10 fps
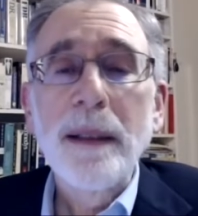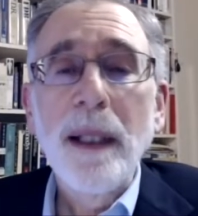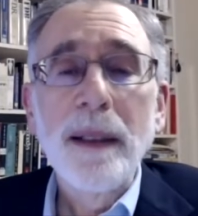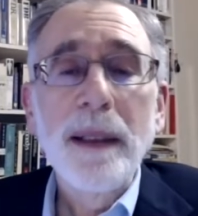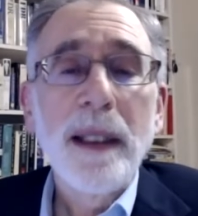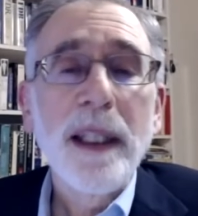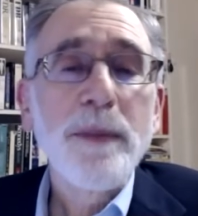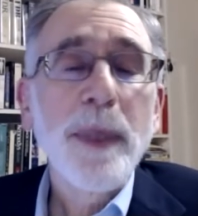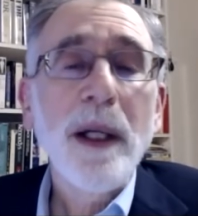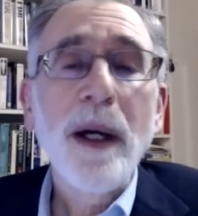uh let, us
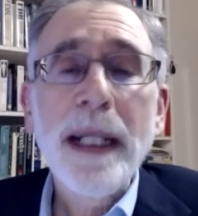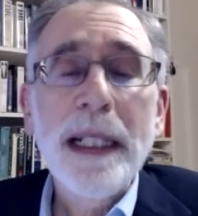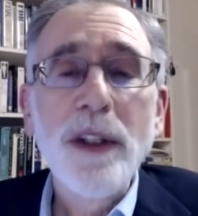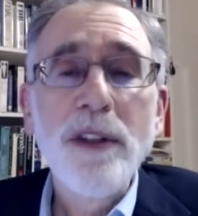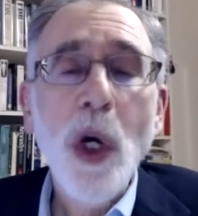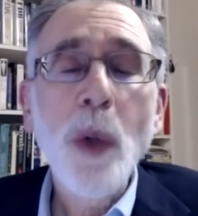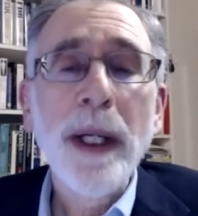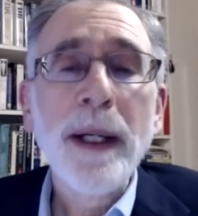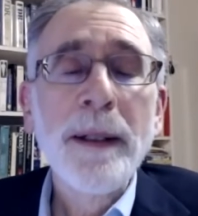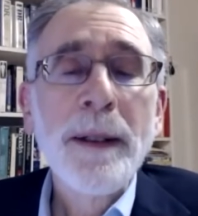pick on
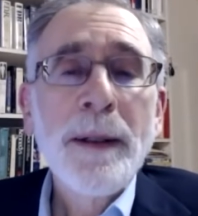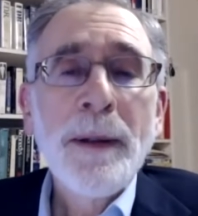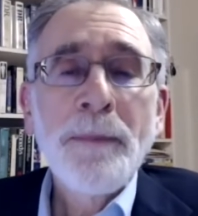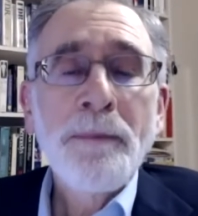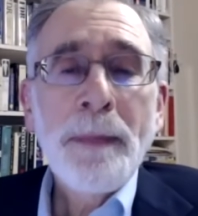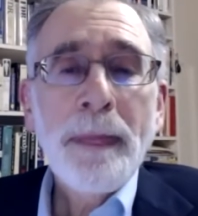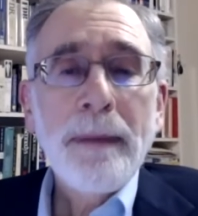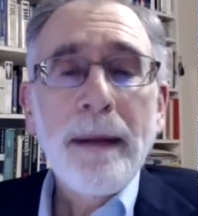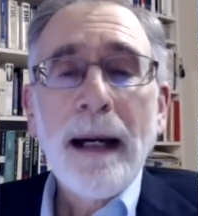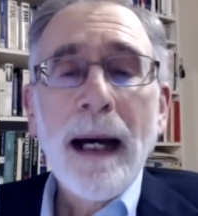Arizona.
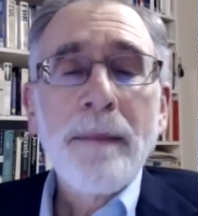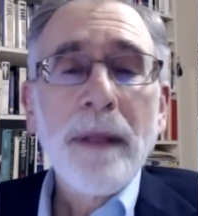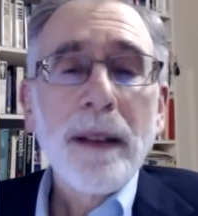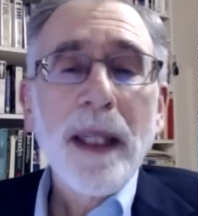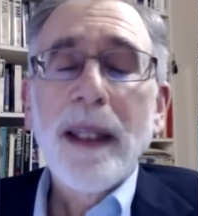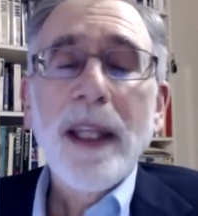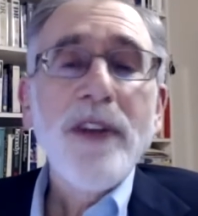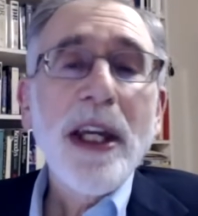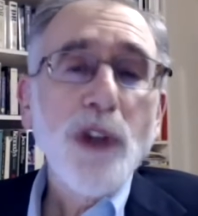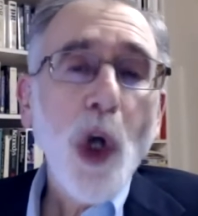Um, let, let's
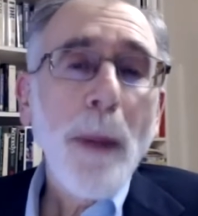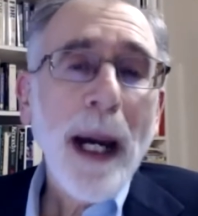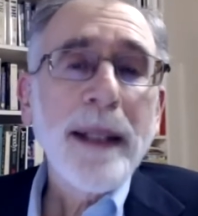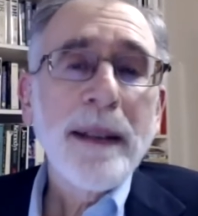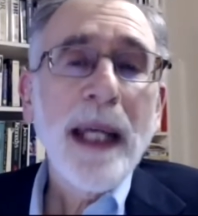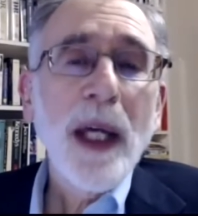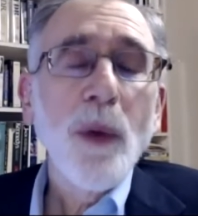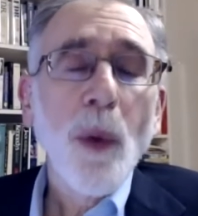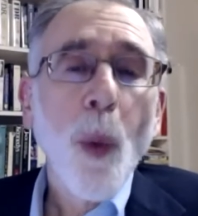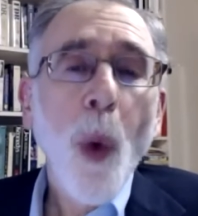say Joe Biden had
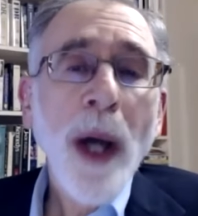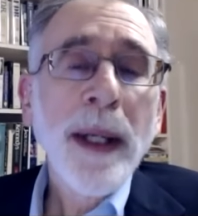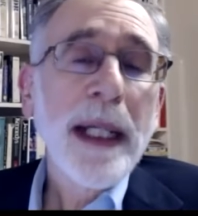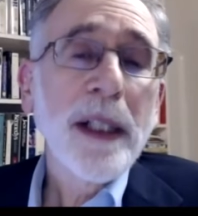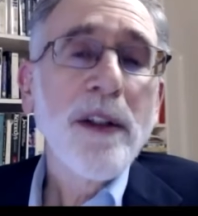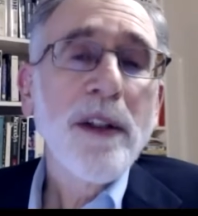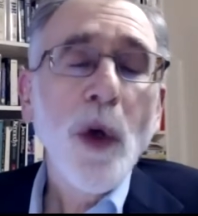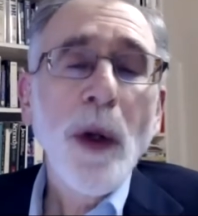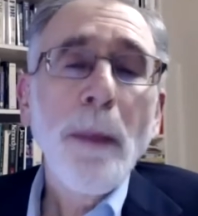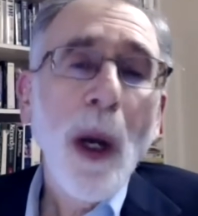won
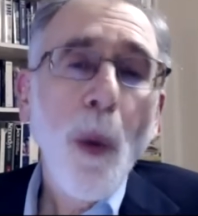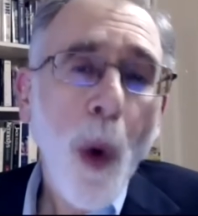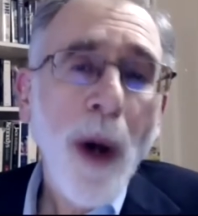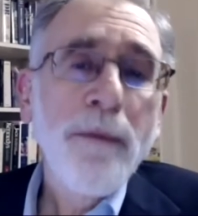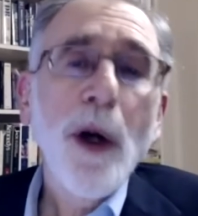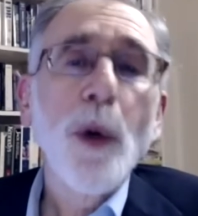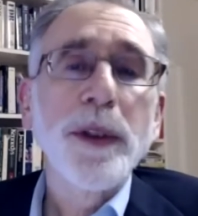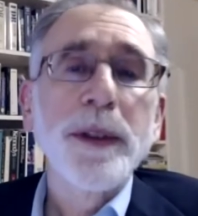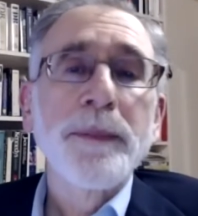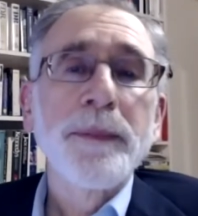Arizona by one vote.
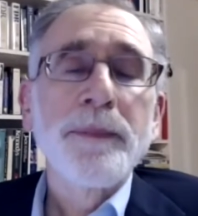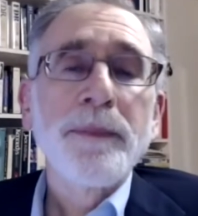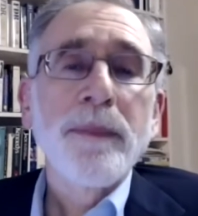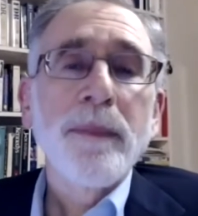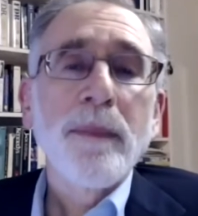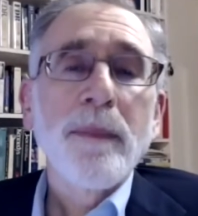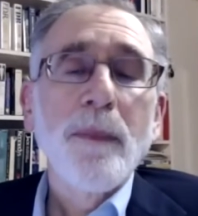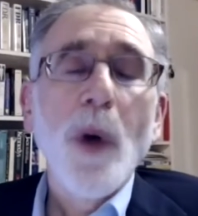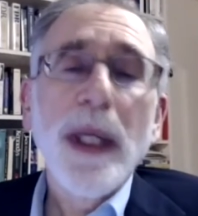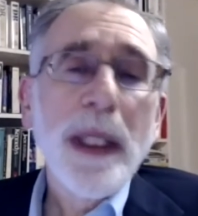
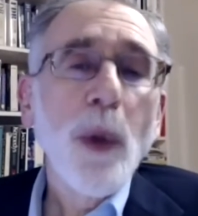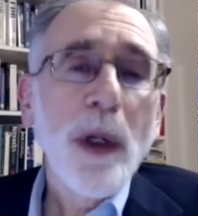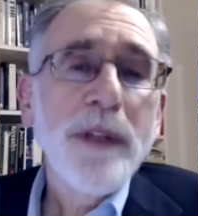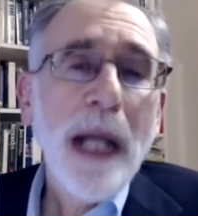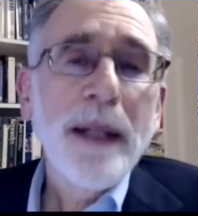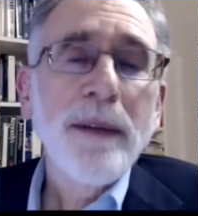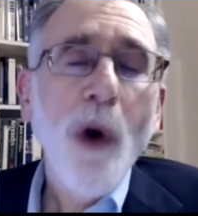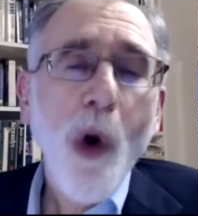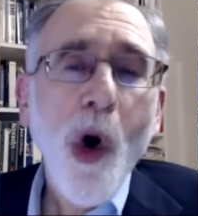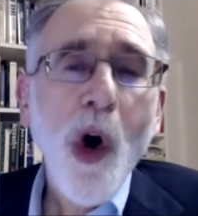Well, he would have gotten
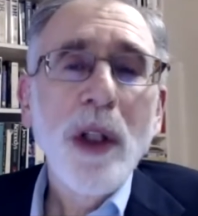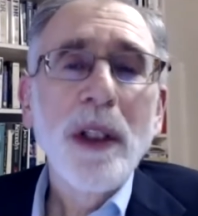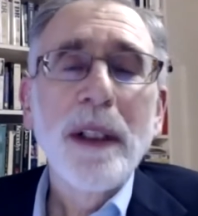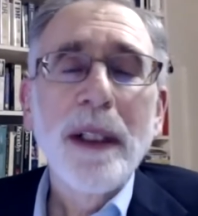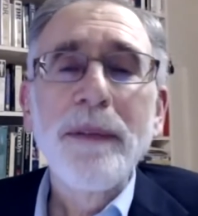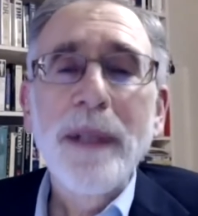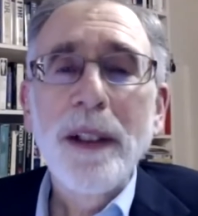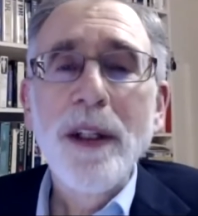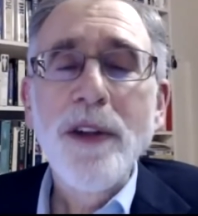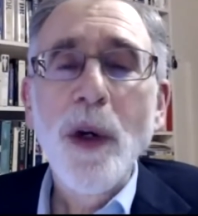all of
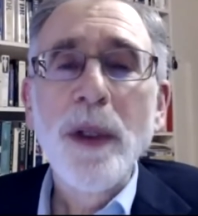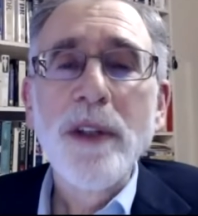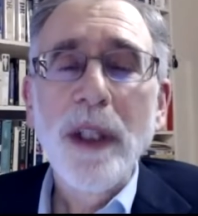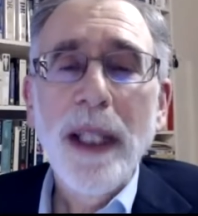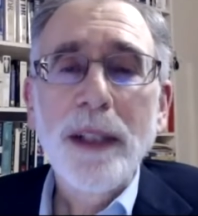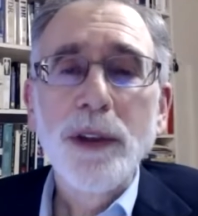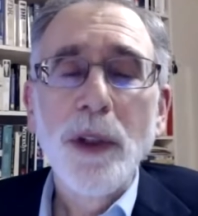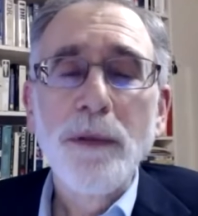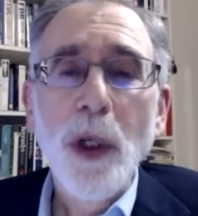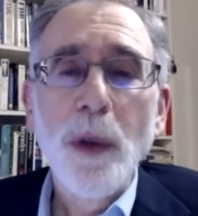Arizona's
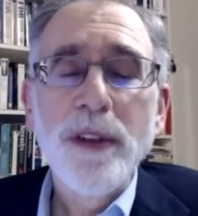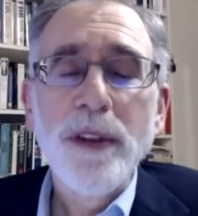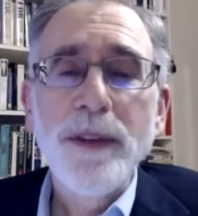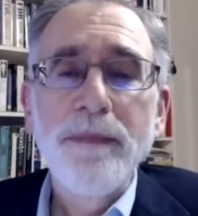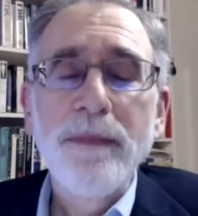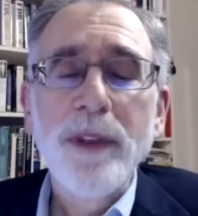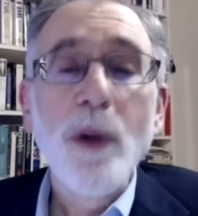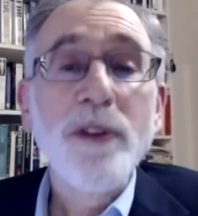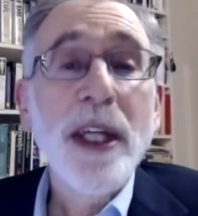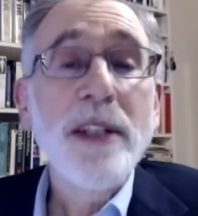electoral votes. So
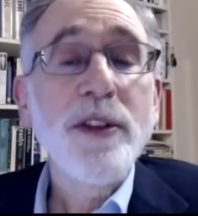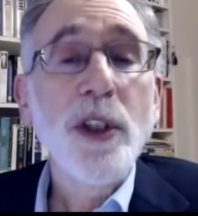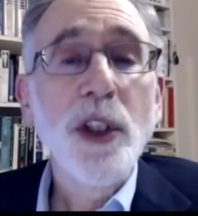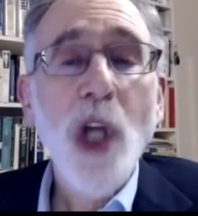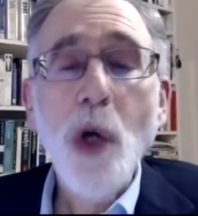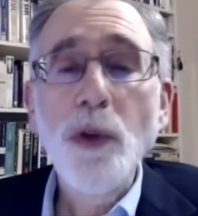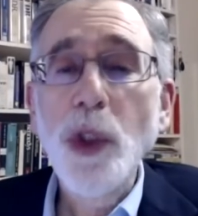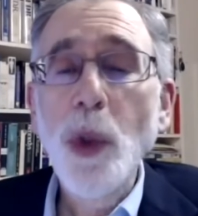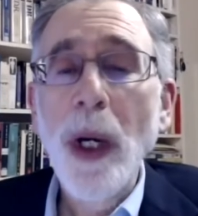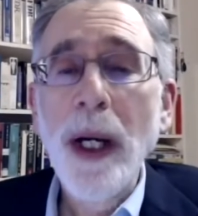states could go
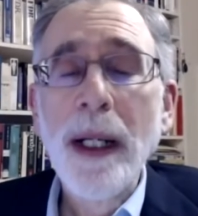to a